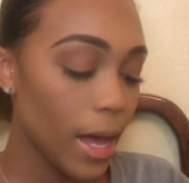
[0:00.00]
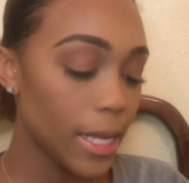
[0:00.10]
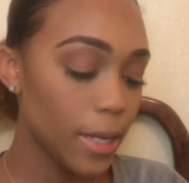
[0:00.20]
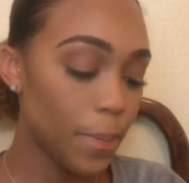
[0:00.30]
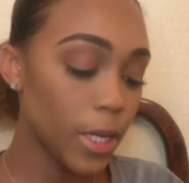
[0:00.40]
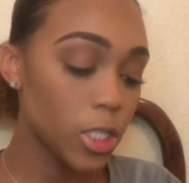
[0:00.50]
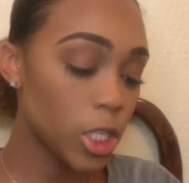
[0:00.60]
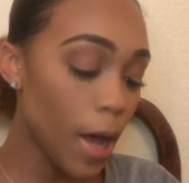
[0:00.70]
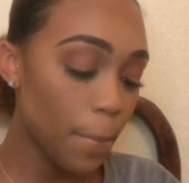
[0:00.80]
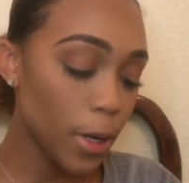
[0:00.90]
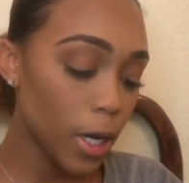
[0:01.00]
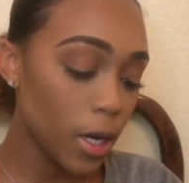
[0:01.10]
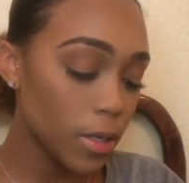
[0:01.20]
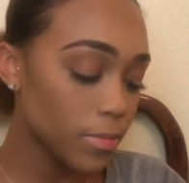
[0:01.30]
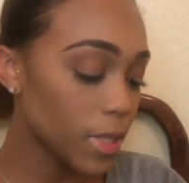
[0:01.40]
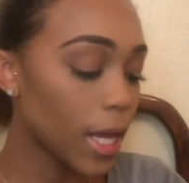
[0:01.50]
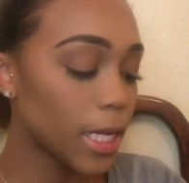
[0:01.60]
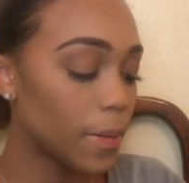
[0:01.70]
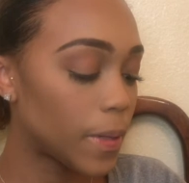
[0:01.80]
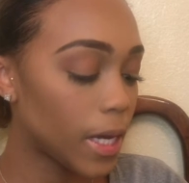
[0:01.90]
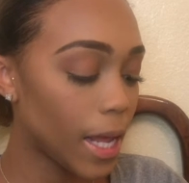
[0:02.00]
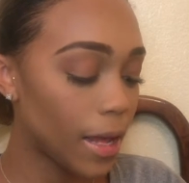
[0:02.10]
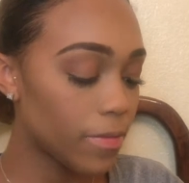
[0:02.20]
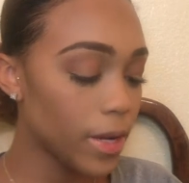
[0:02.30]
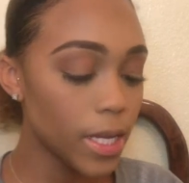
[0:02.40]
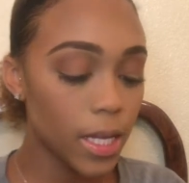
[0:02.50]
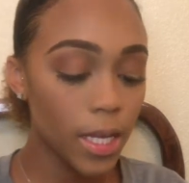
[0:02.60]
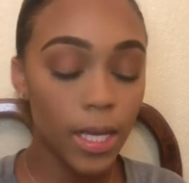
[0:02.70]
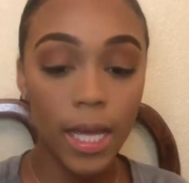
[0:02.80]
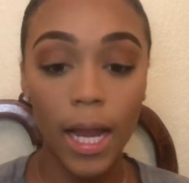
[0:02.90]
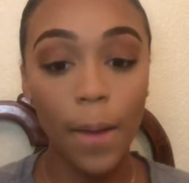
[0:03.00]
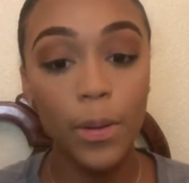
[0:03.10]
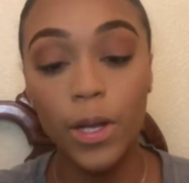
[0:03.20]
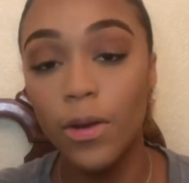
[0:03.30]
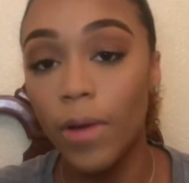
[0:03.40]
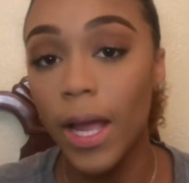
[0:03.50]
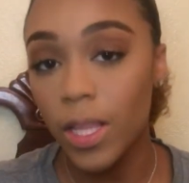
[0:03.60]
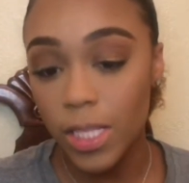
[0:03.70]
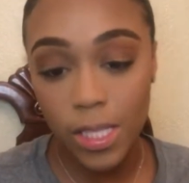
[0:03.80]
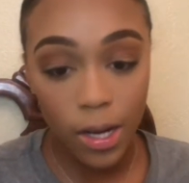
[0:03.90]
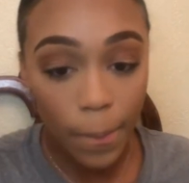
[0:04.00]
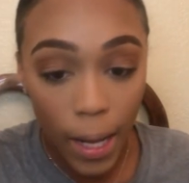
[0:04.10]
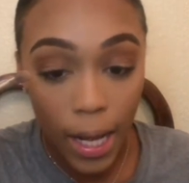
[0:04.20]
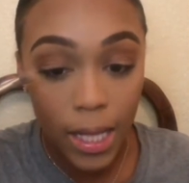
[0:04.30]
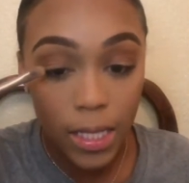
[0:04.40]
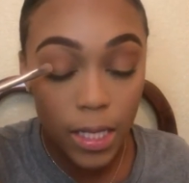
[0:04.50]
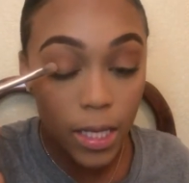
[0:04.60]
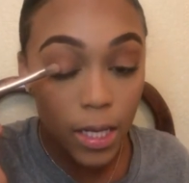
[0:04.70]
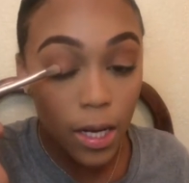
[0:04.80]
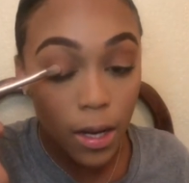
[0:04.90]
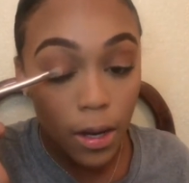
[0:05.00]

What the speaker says: I dip it in Chopper, I dip it in Half Naked, and I put it right on the center of my eyelid.